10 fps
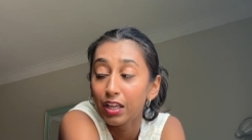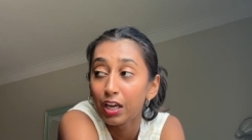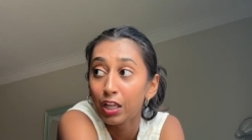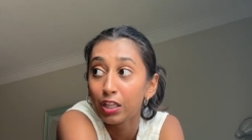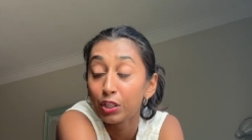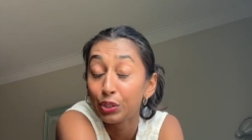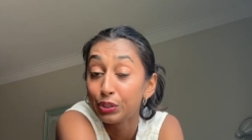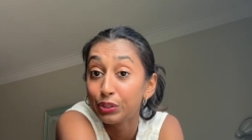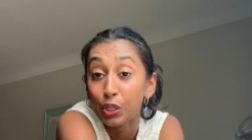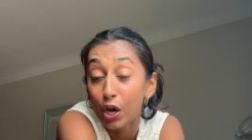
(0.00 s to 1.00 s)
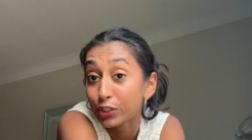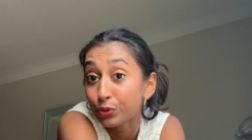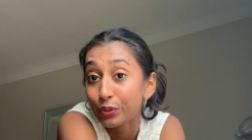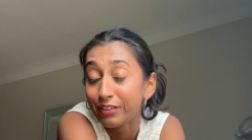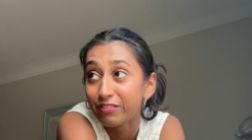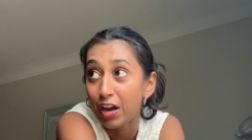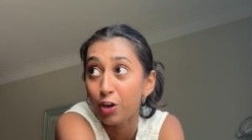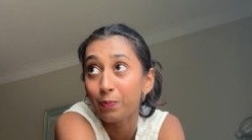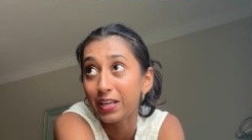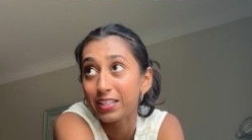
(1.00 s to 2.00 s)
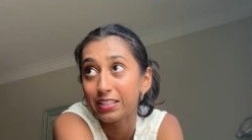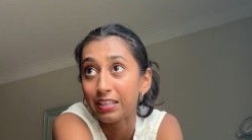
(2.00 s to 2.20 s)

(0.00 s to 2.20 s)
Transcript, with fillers: a law school environment